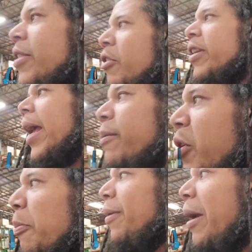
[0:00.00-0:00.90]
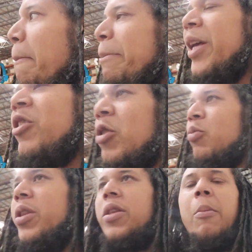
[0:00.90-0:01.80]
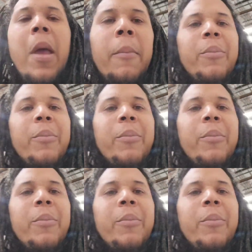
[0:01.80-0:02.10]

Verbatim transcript: Their names are being mentioned with them.